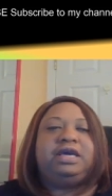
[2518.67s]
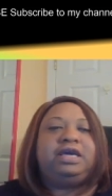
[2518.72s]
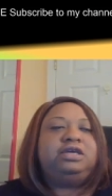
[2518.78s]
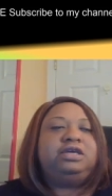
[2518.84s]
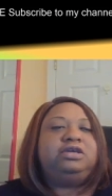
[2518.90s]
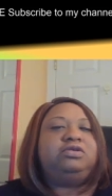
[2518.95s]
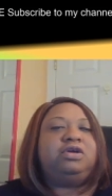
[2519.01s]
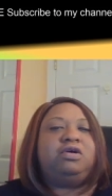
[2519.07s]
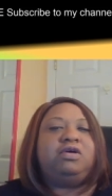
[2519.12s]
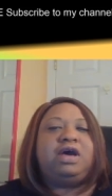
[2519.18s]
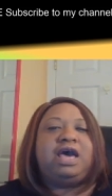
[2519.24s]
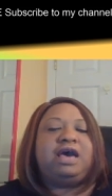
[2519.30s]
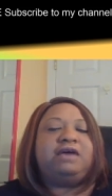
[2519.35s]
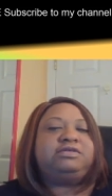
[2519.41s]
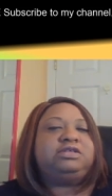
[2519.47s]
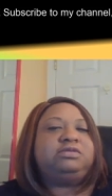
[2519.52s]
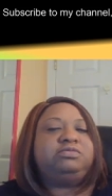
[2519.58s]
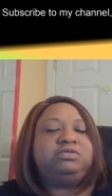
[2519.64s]
and you know,
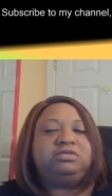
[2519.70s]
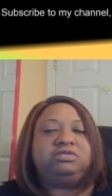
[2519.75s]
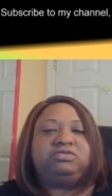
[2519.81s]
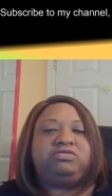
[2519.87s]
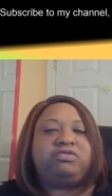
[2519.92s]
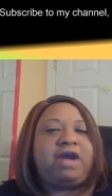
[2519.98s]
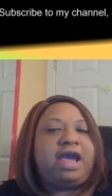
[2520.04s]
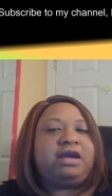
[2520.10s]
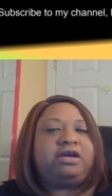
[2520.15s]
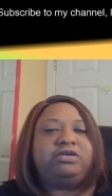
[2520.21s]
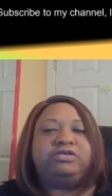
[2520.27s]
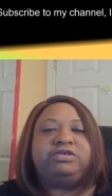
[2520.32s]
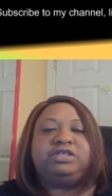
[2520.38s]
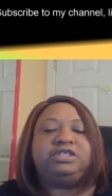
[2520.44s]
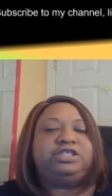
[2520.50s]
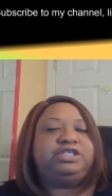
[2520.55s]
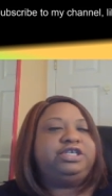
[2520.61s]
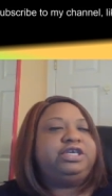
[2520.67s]
have some
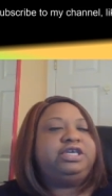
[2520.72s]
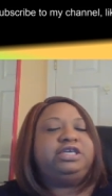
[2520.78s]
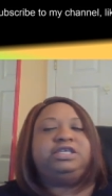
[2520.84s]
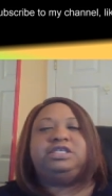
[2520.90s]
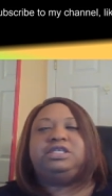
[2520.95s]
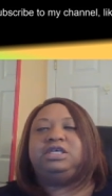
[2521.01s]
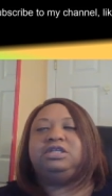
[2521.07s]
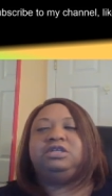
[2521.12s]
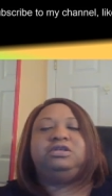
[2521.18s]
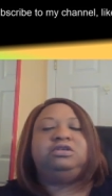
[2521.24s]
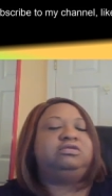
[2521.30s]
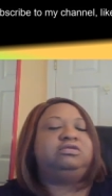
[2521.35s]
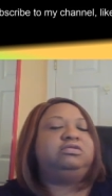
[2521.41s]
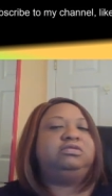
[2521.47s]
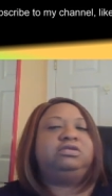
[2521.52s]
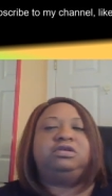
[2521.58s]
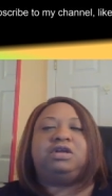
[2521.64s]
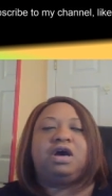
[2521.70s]
crackers and cheese and
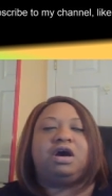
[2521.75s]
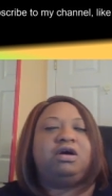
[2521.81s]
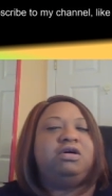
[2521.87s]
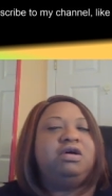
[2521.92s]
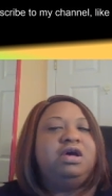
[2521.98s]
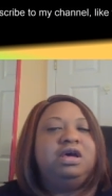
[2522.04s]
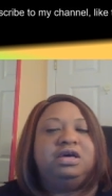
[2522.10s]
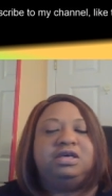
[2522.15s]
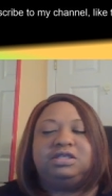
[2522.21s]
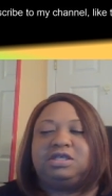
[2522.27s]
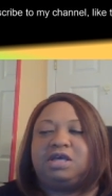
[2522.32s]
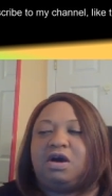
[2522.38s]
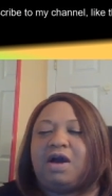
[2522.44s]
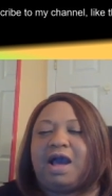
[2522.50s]
you know. So